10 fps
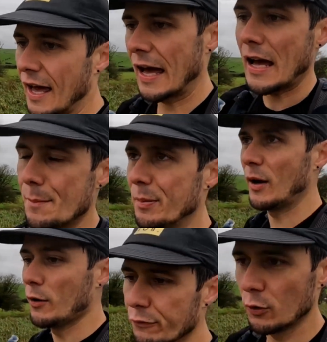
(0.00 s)
But
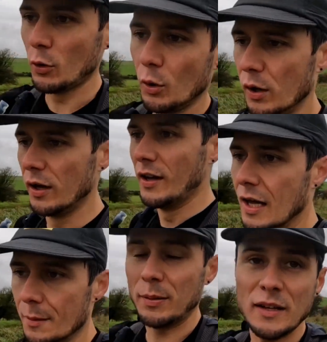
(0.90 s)
overall,
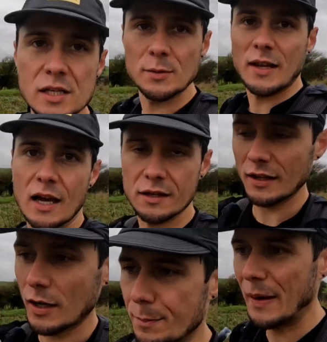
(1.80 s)
pleased with it. I
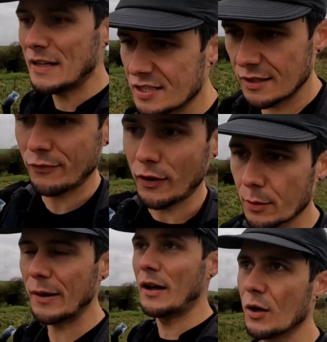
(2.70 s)
think I paced it very
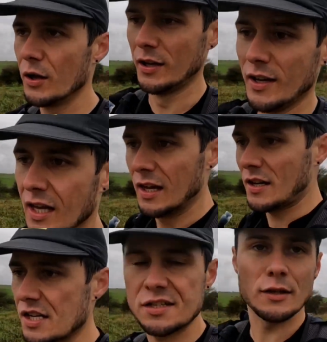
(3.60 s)
well,
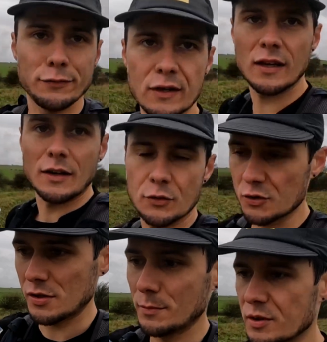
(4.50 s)
because I still feel like I've
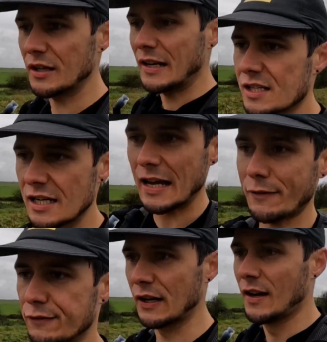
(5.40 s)
got some good energy
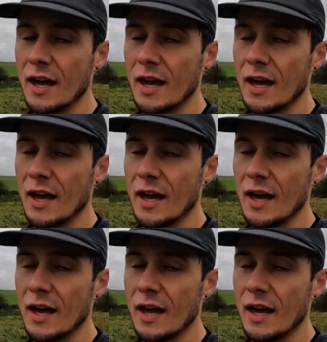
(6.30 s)
left.